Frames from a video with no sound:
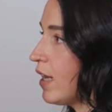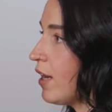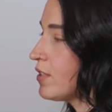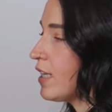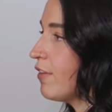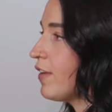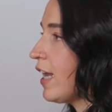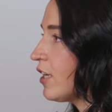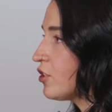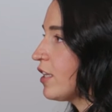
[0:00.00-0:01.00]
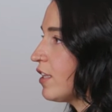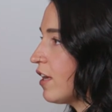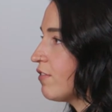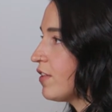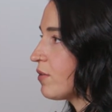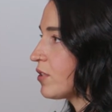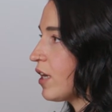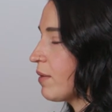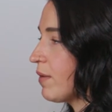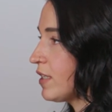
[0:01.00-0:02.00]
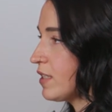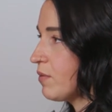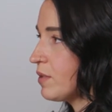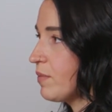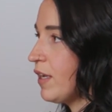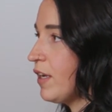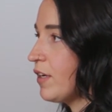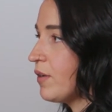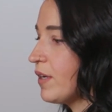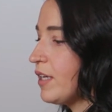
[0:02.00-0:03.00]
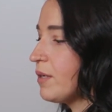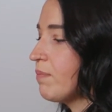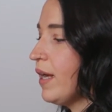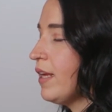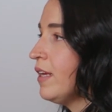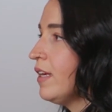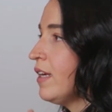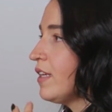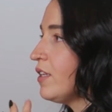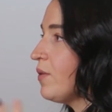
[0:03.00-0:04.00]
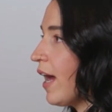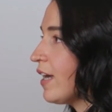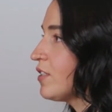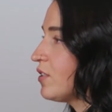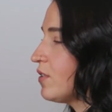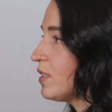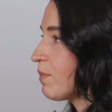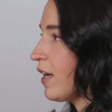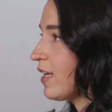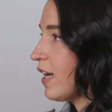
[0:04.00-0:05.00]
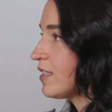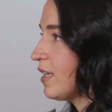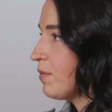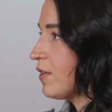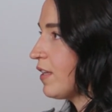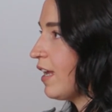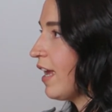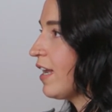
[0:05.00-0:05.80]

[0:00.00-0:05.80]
Outside of, and I actually love that we're talking about this. I wasn't planning on going here, but you had us do these podcasts separately.